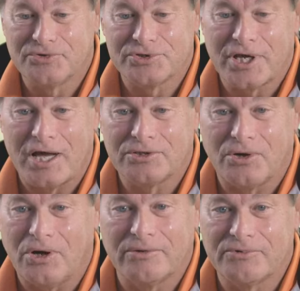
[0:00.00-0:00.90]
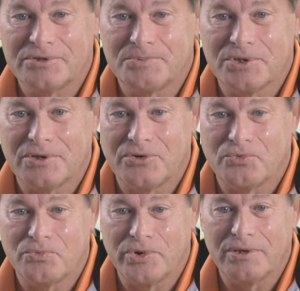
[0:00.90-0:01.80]
it was a shock to all of us because
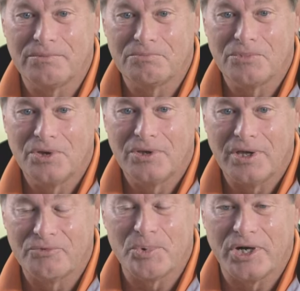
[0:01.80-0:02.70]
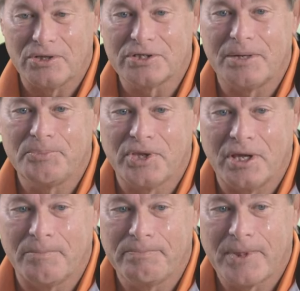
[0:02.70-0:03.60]
we, everybody looked up to
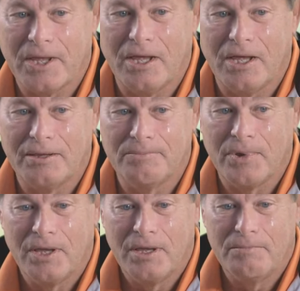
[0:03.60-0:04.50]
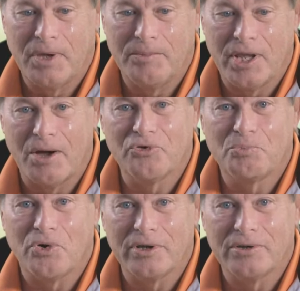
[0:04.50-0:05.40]
him. And maybe that was
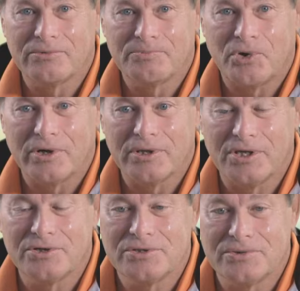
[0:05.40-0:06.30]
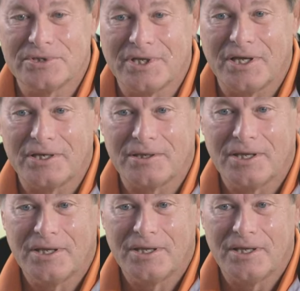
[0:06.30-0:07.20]
part of, the, part of the issue is that
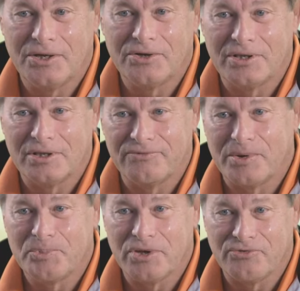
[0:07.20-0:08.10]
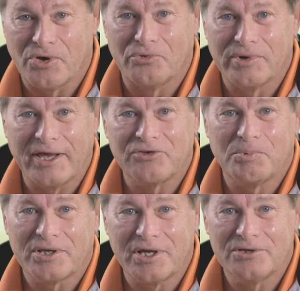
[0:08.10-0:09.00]
he couldn't live up to his own
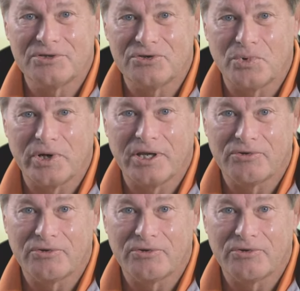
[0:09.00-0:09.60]
expectations of what he